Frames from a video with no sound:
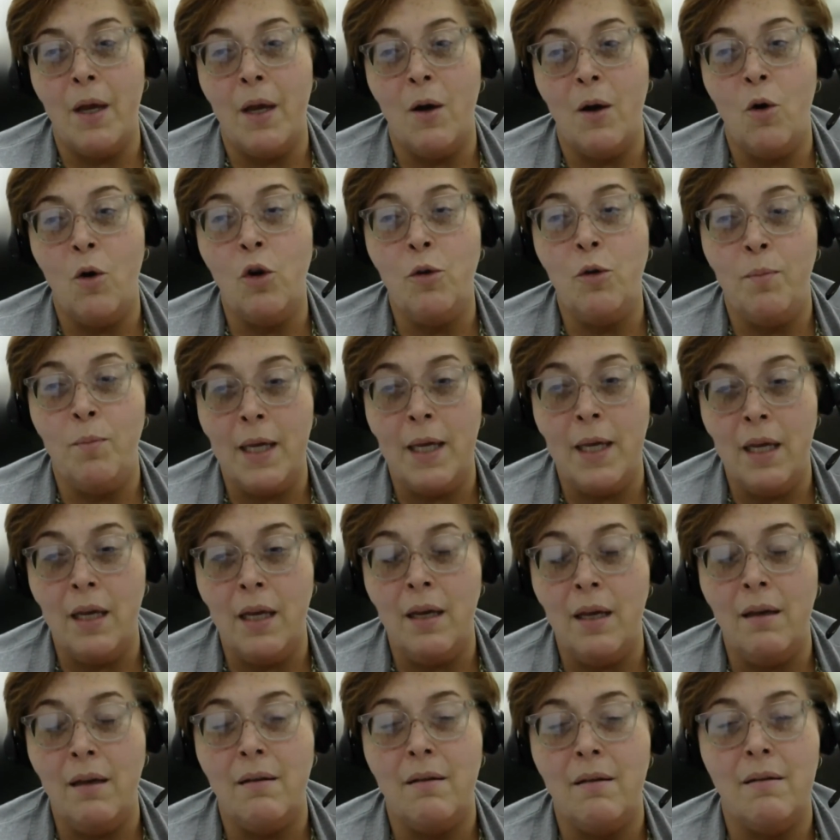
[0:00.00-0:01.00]
could
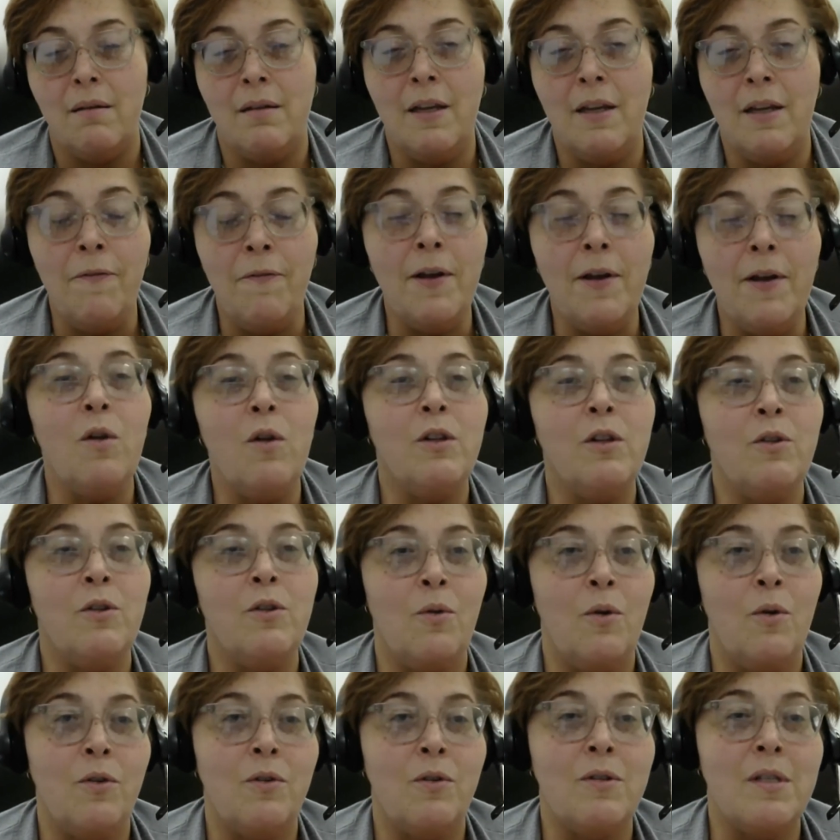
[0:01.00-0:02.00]
be difficult
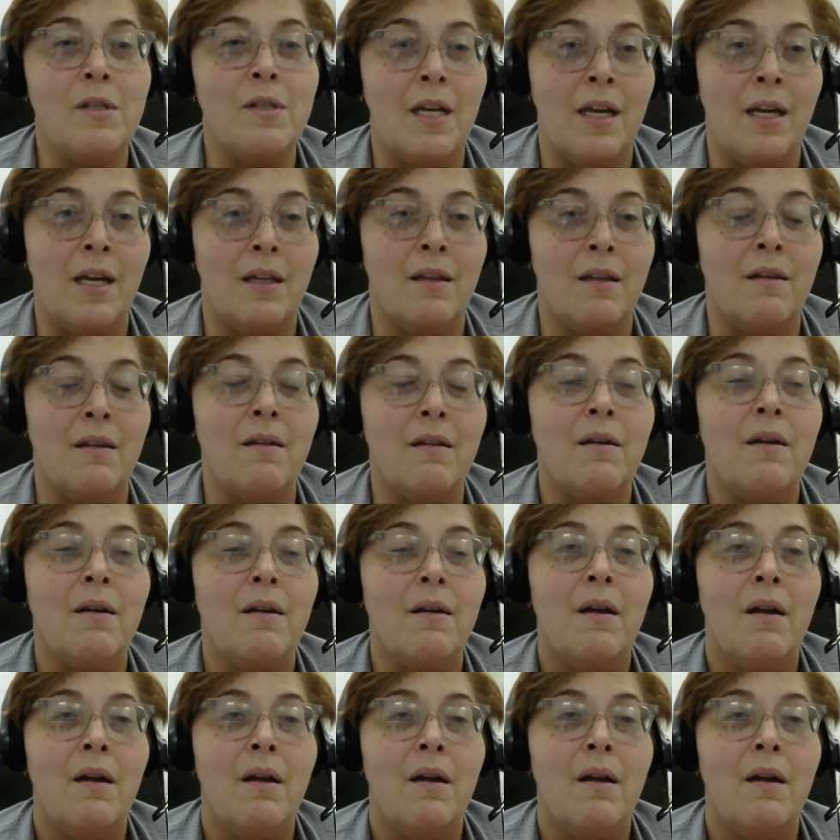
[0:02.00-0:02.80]
to understand